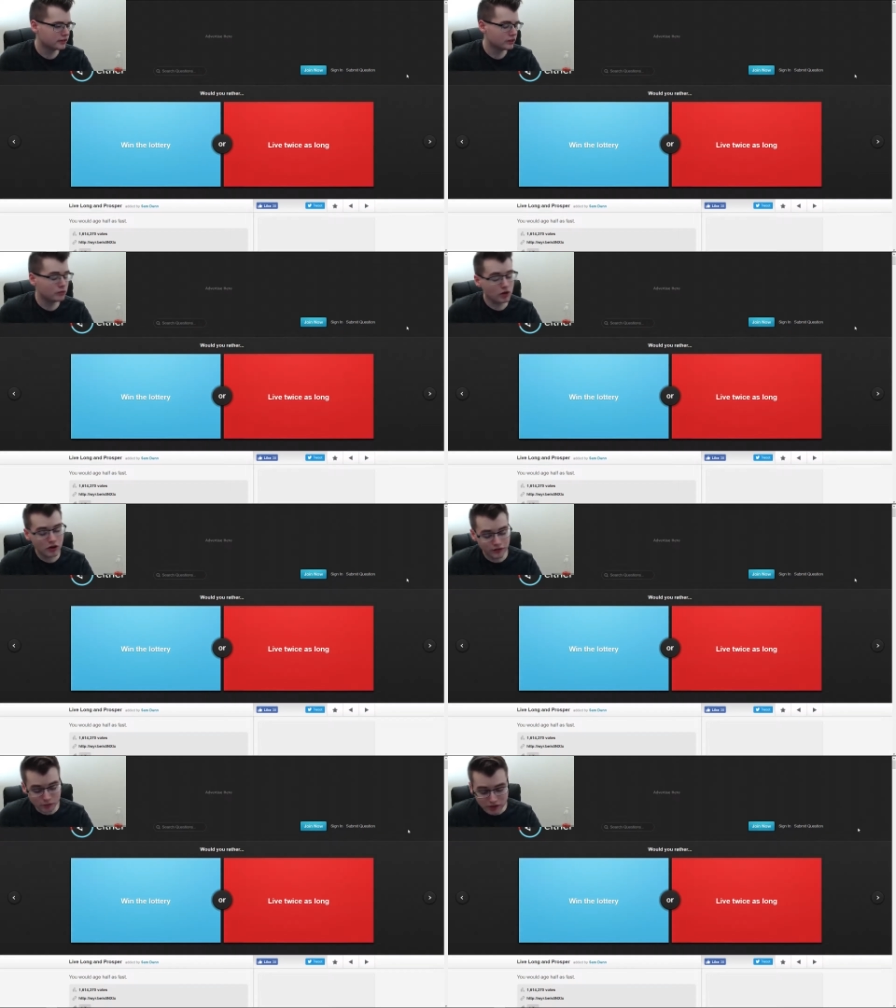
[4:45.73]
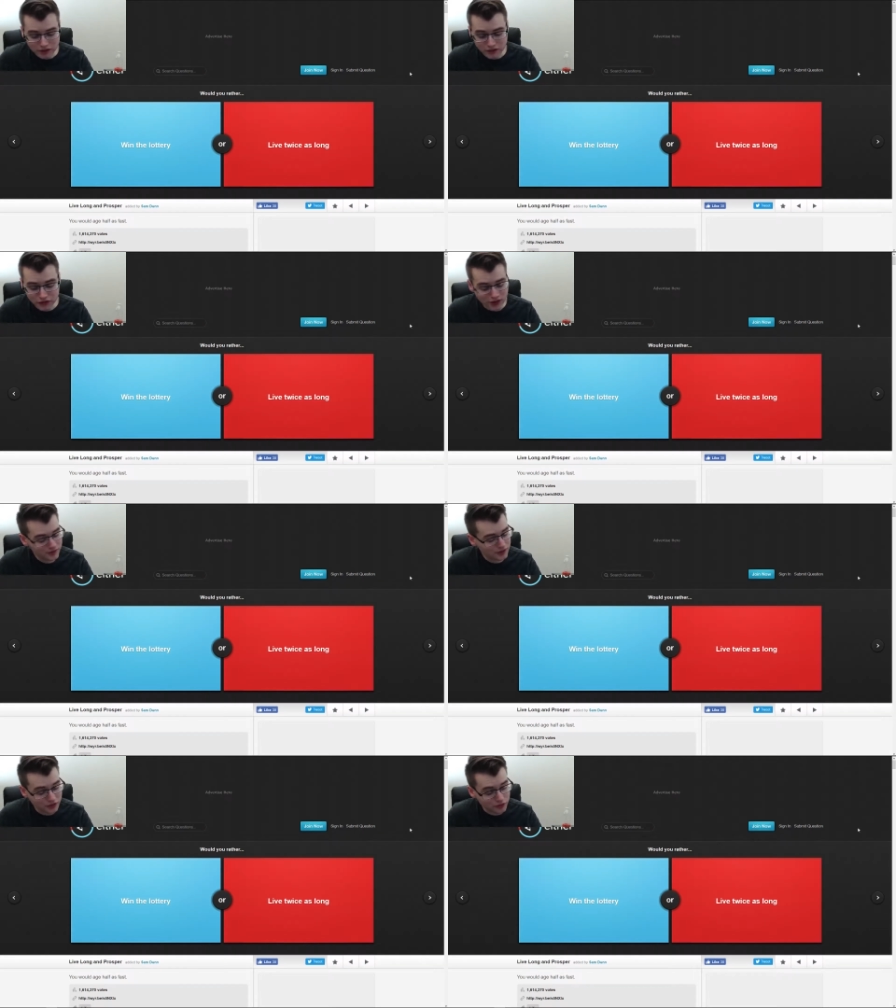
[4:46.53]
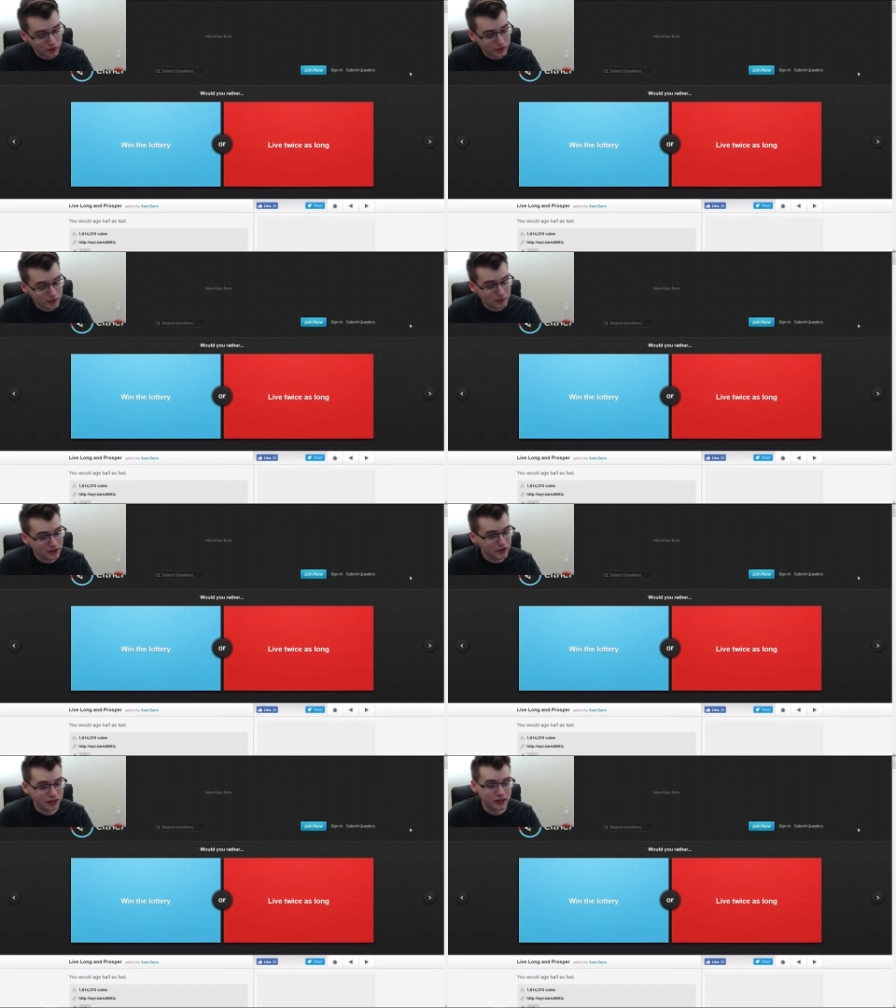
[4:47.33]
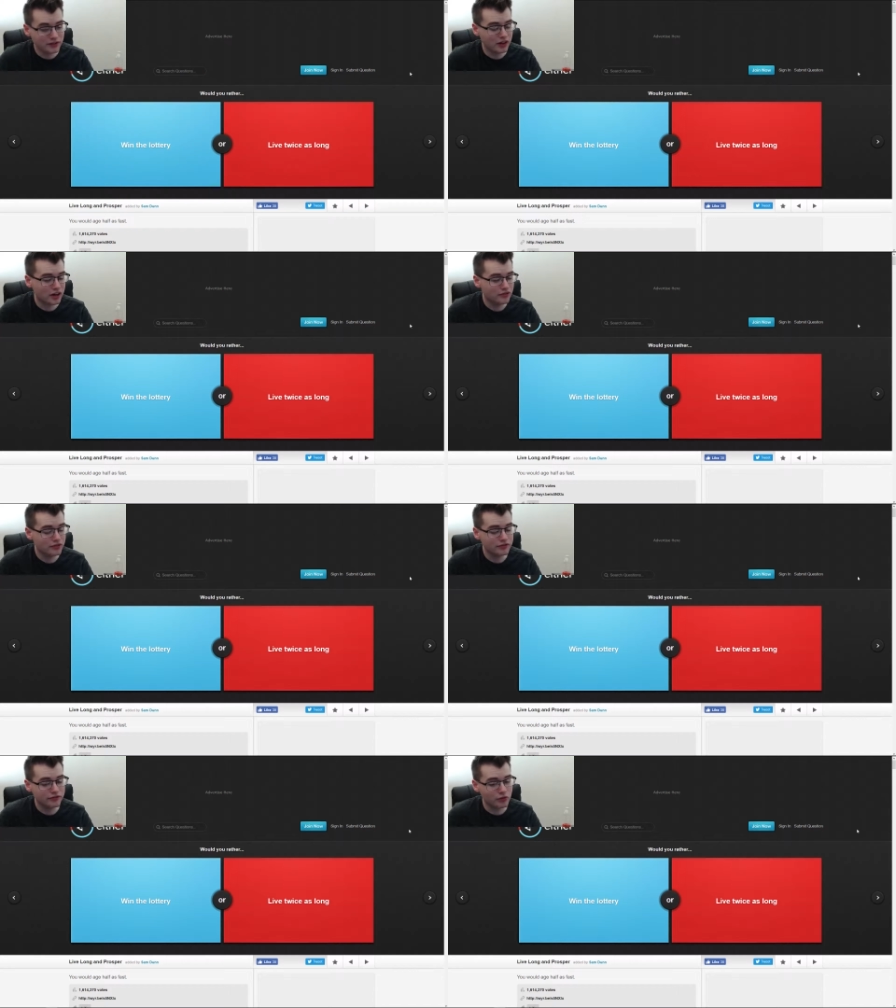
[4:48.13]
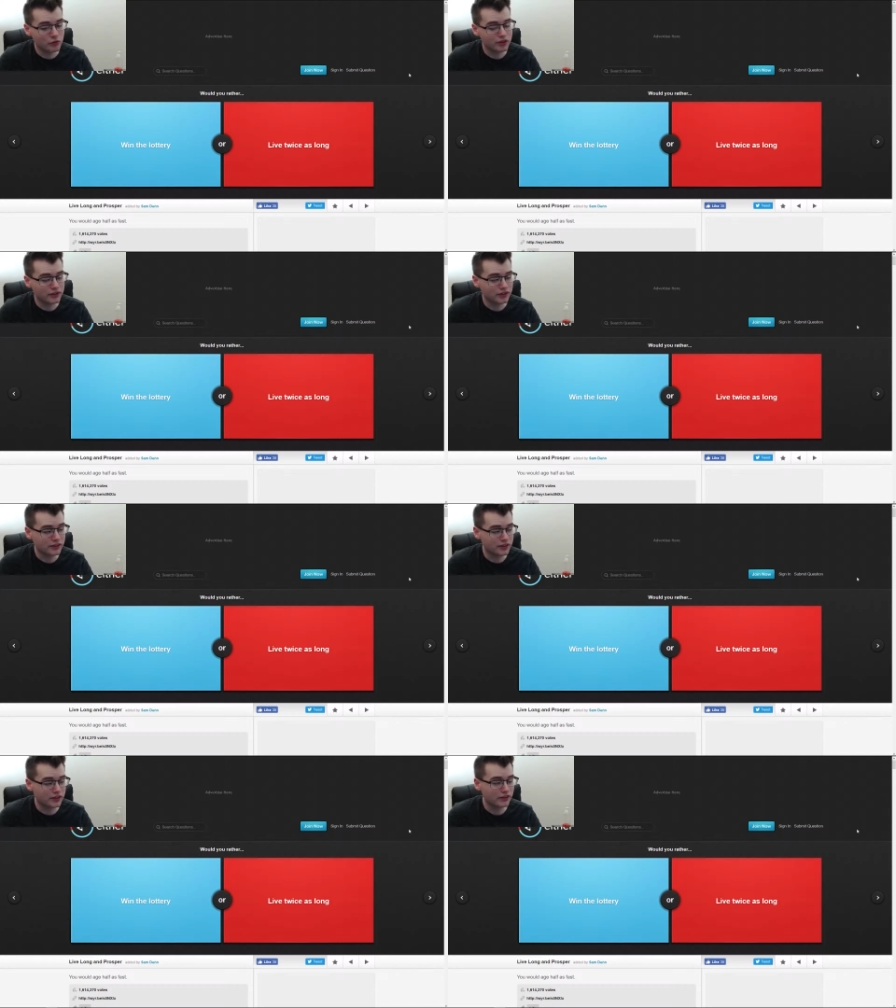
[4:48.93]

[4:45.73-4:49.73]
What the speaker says: Well, if I'm gonna live to 73, that means I live 146 years.